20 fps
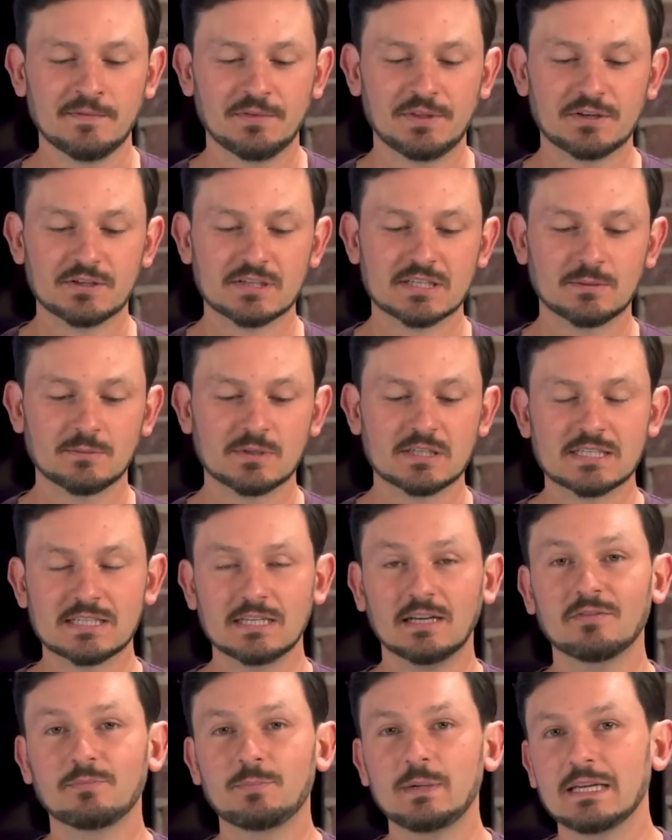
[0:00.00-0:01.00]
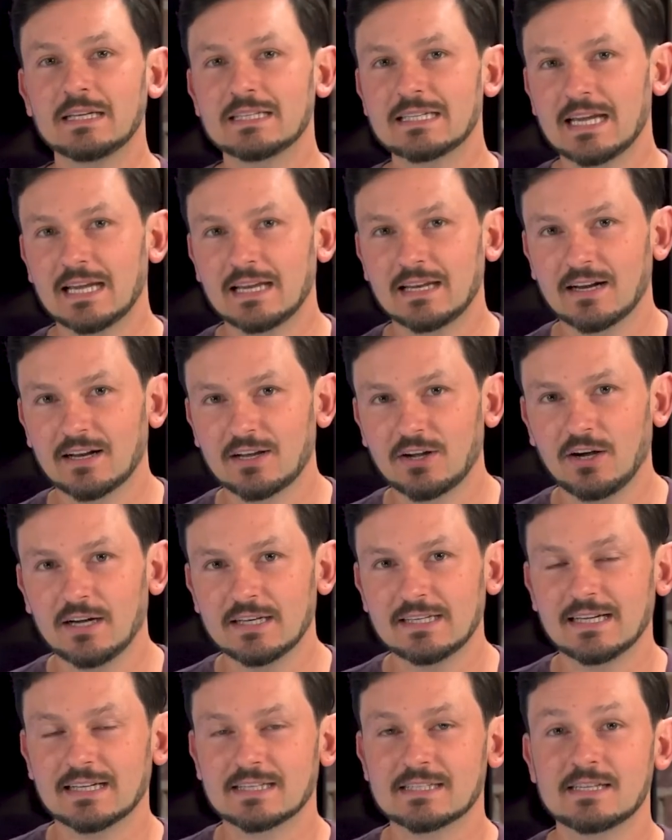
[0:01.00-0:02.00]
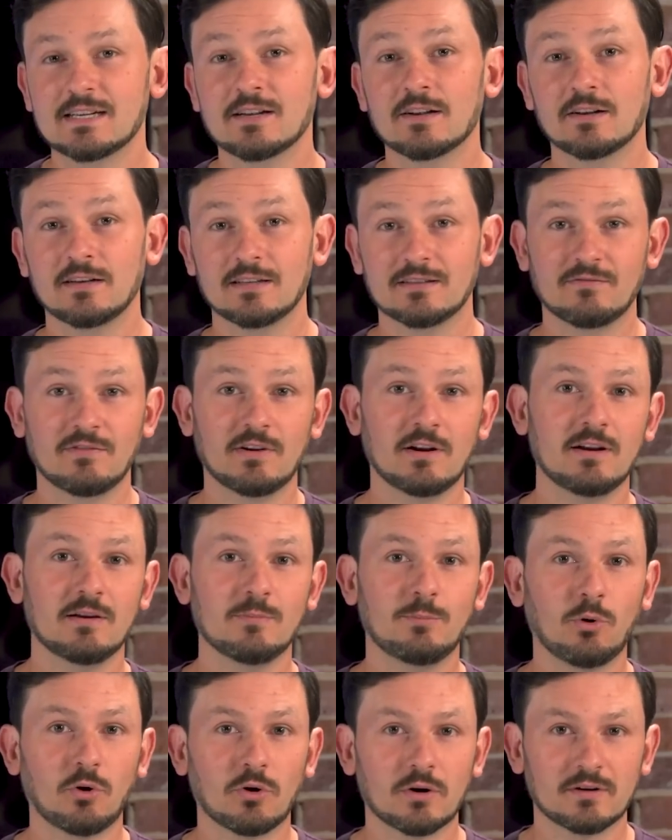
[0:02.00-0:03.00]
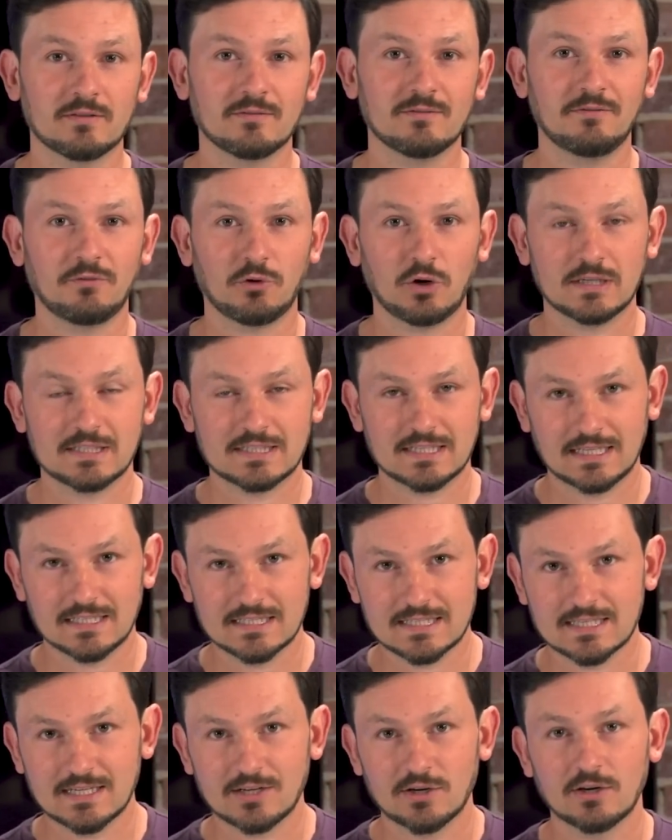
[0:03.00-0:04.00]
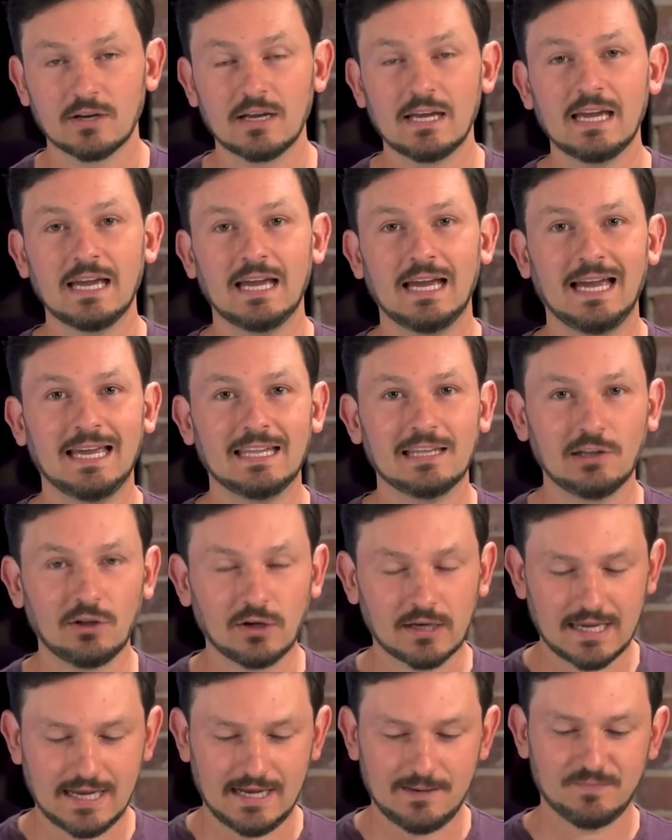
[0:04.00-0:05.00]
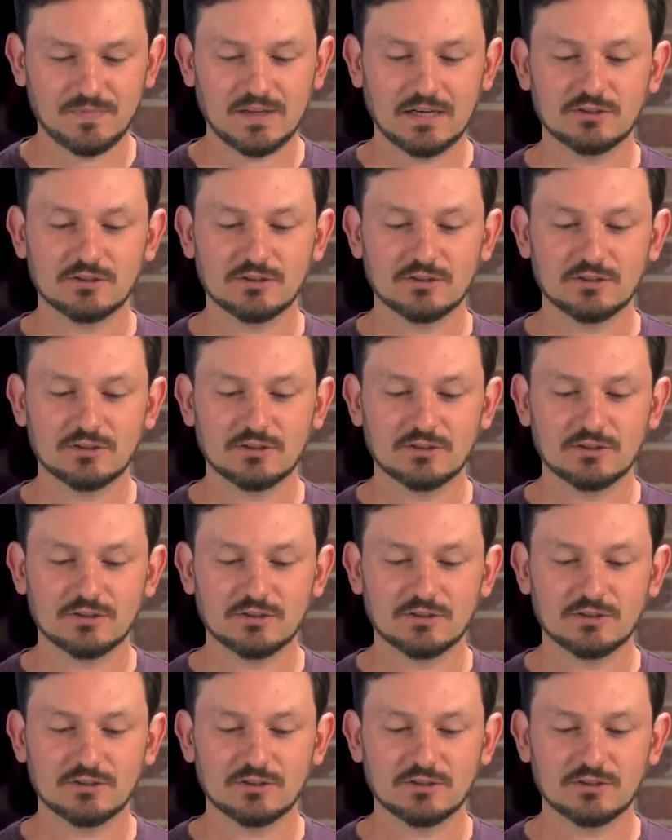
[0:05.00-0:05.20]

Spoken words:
there's some stuff being taken out of context here, and it's very important for us to consider and look at.